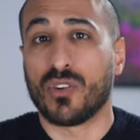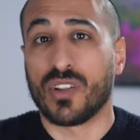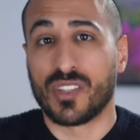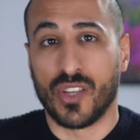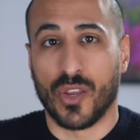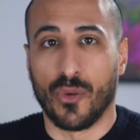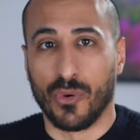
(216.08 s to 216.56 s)
on a
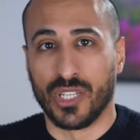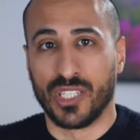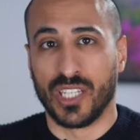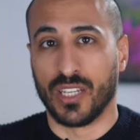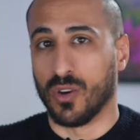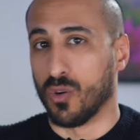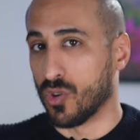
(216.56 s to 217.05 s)

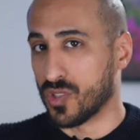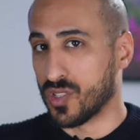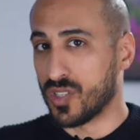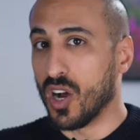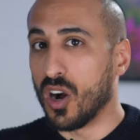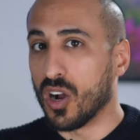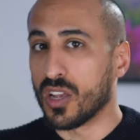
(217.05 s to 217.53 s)
security or
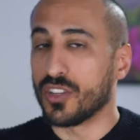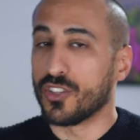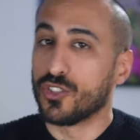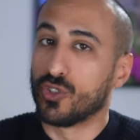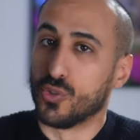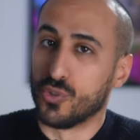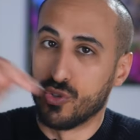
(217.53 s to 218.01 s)
stock
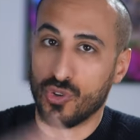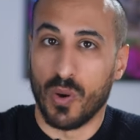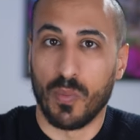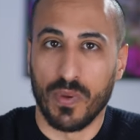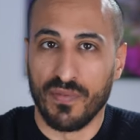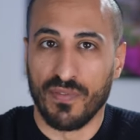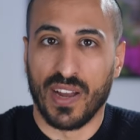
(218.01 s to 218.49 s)
to
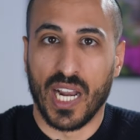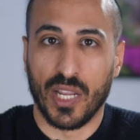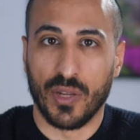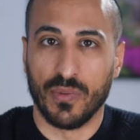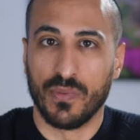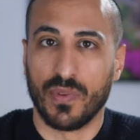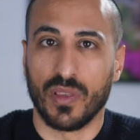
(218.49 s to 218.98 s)
drop in
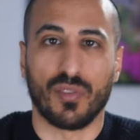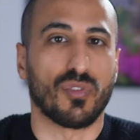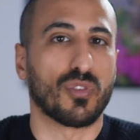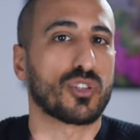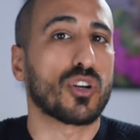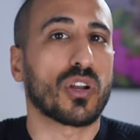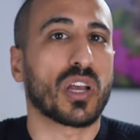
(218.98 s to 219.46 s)
value. If
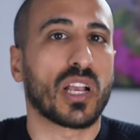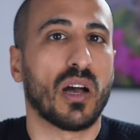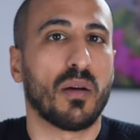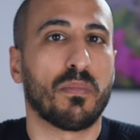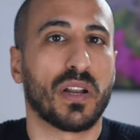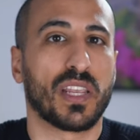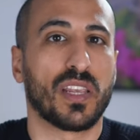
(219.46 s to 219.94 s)
you short a
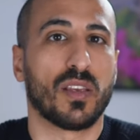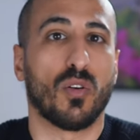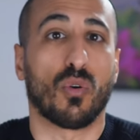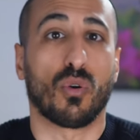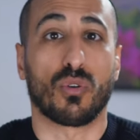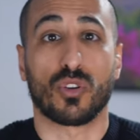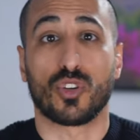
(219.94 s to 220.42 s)
company
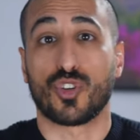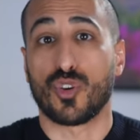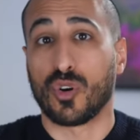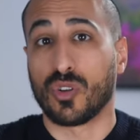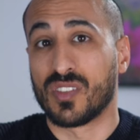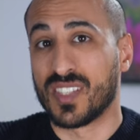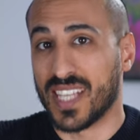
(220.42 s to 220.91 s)
or
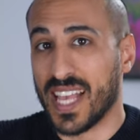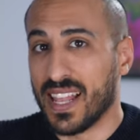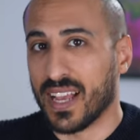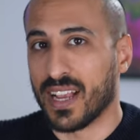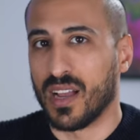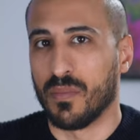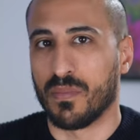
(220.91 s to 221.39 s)
short
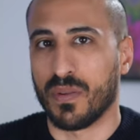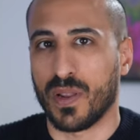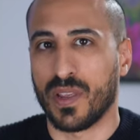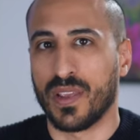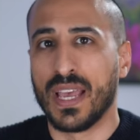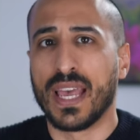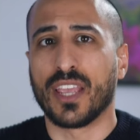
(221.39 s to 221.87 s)
sell a company,